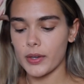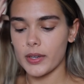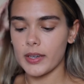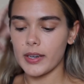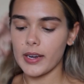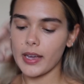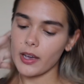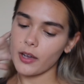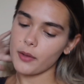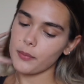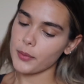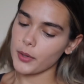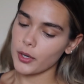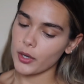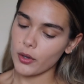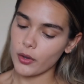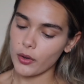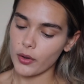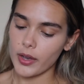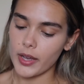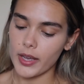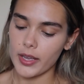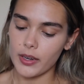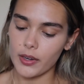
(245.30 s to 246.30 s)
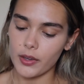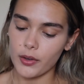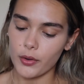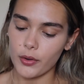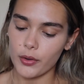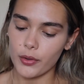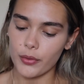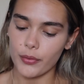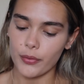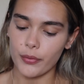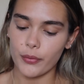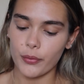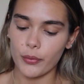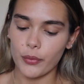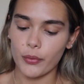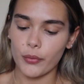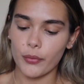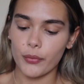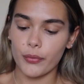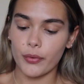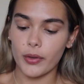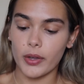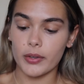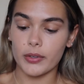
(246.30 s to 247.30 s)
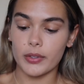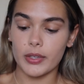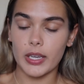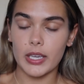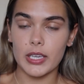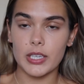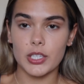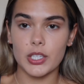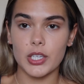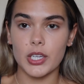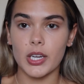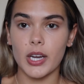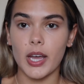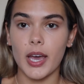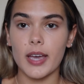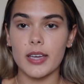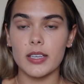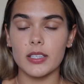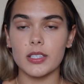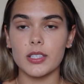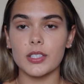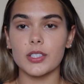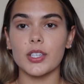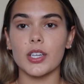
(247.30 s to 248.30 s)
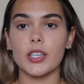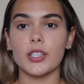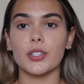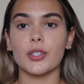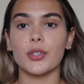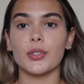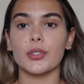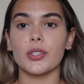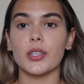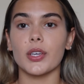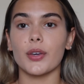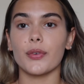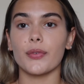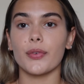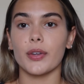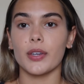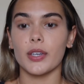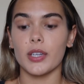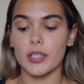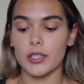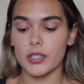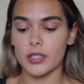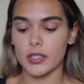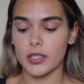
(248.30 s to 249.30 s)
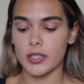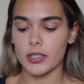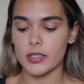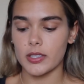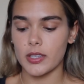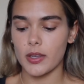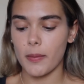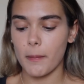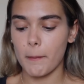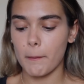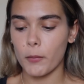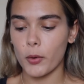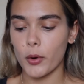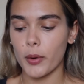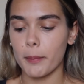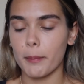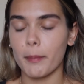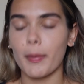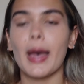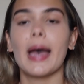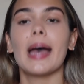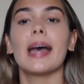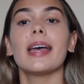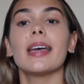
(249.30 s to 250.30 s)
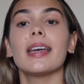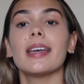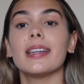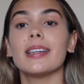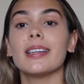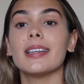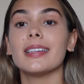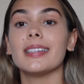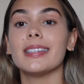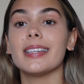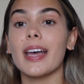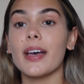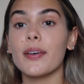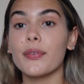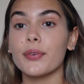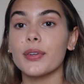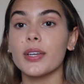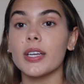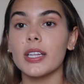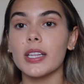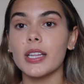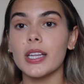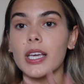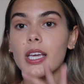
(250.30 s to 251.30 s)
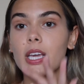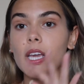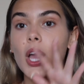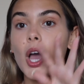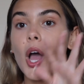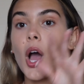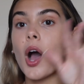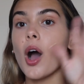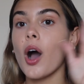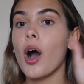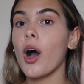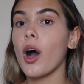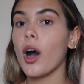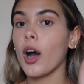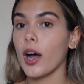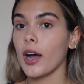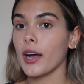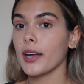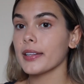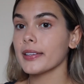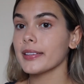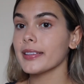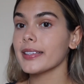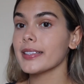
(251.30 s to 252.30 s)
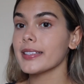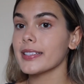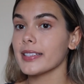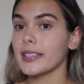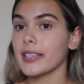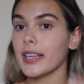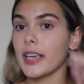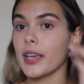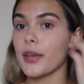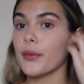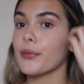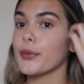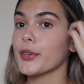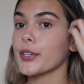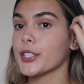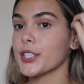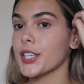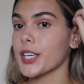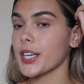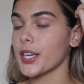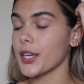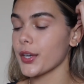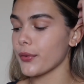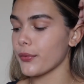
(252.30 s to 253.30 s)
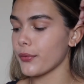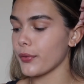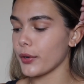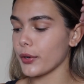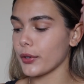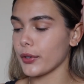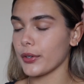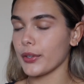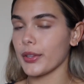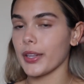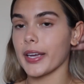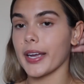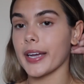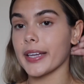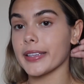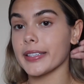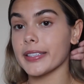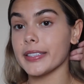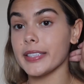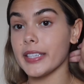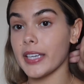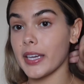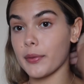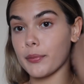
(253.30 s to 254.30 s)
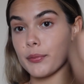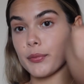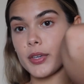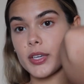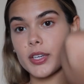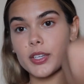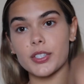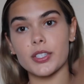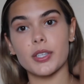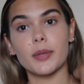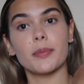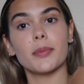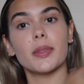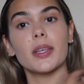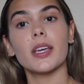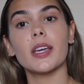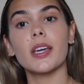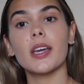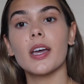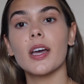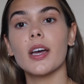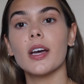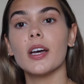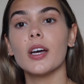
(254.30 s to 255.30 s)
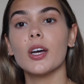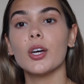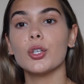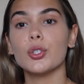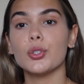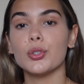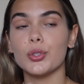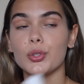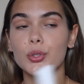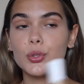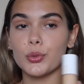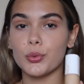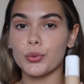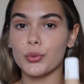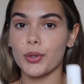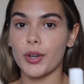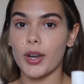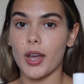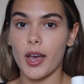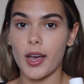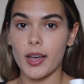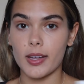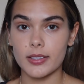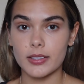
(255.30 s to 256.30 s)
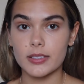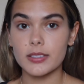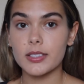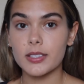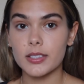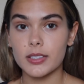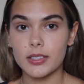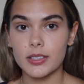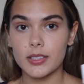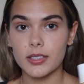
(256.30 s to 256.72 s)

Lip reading: now I'm gonna go ahead and go with foundation. I suggest using a foundation that's more matte, and definitely on this day, if you're taking a photo like at the DMV or something, do not